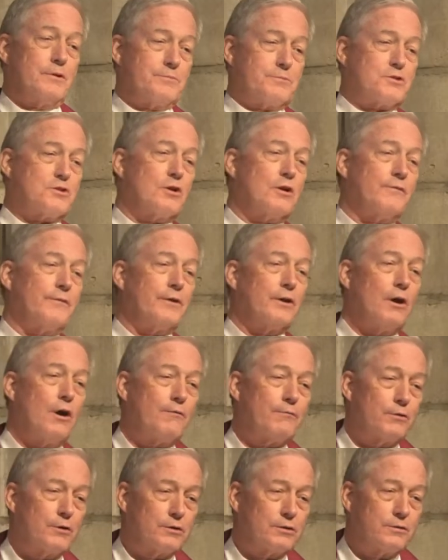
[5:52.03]
serving
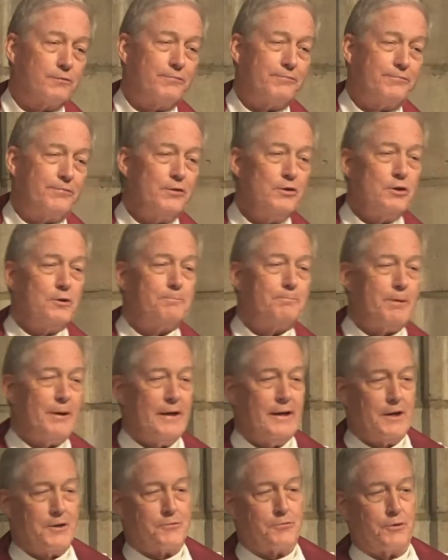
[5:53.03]
over at the food
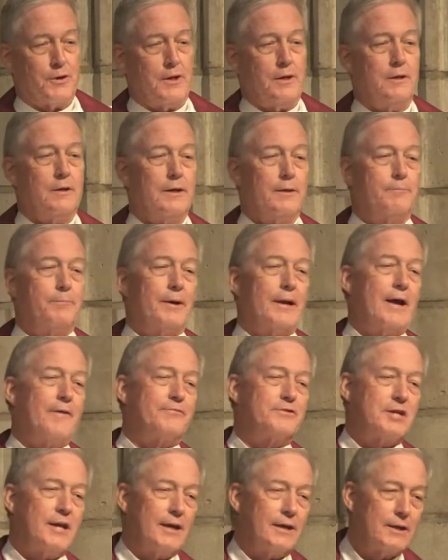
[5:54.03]
pantry, but I've
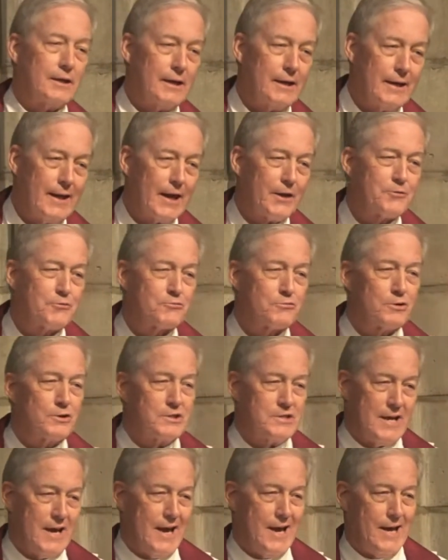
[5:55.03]
taken an extra
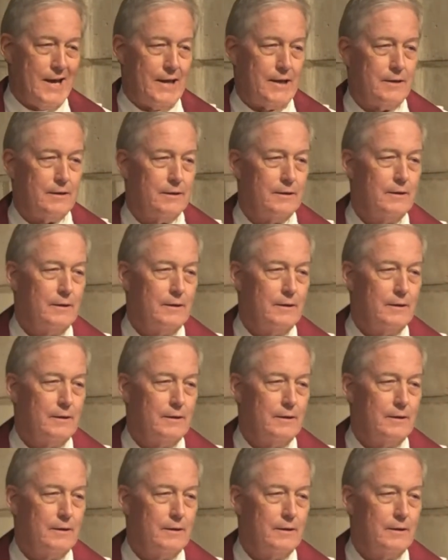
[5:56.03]
day